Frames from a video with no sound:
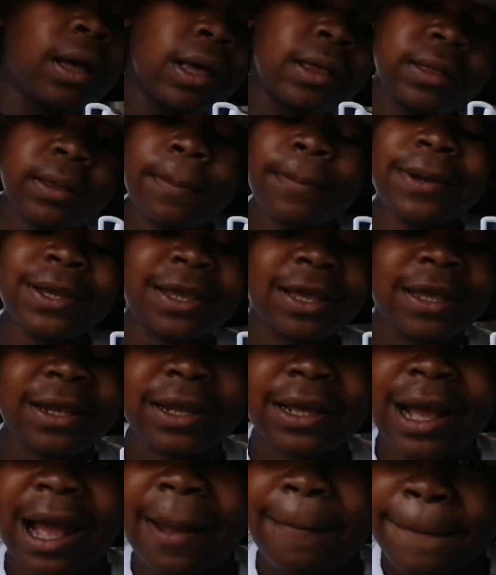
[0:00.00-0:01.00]
In the
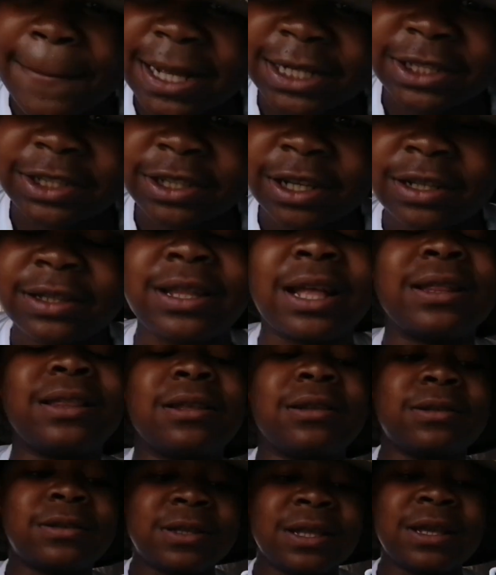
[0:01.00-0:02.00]
beginning, I mentioned
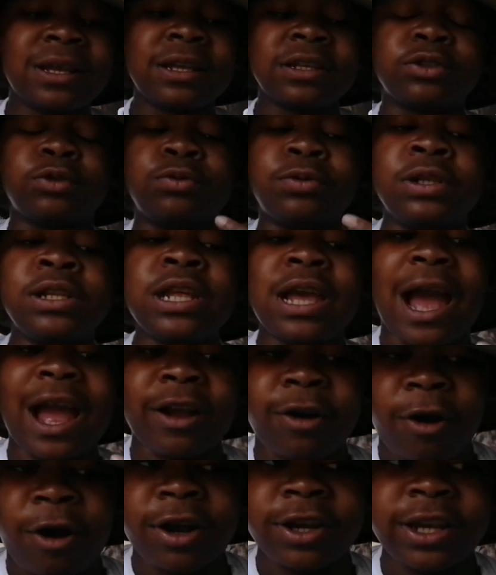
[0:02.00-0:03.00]
that the thing is really
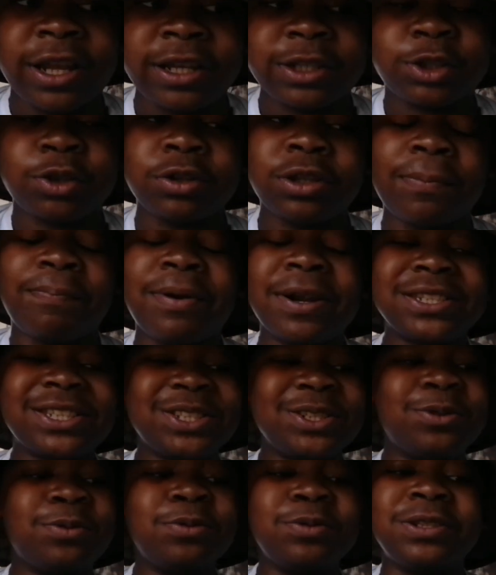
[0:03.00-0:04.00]
iconic, so the
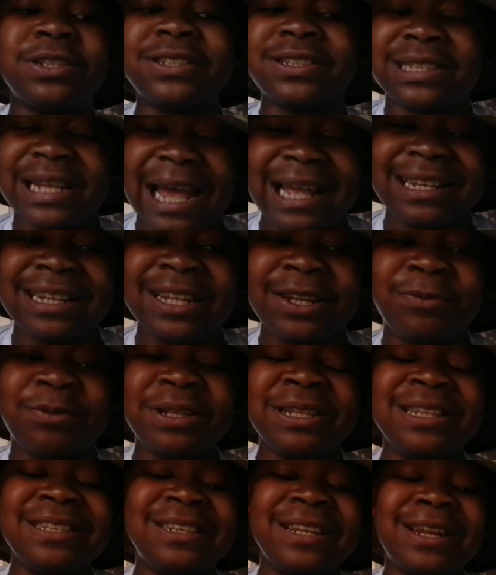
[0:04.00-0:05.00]
person who designed it
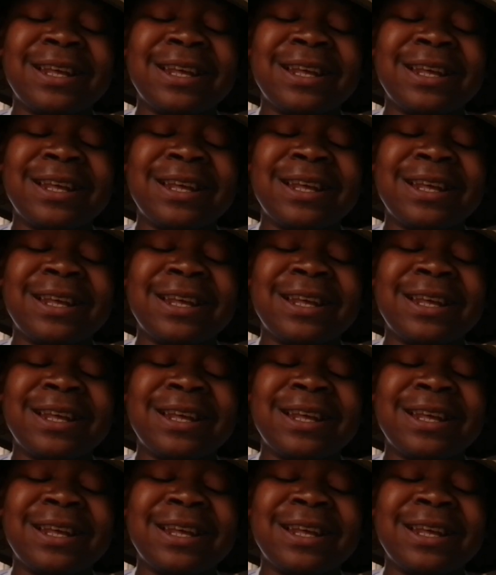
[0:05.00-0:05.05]
really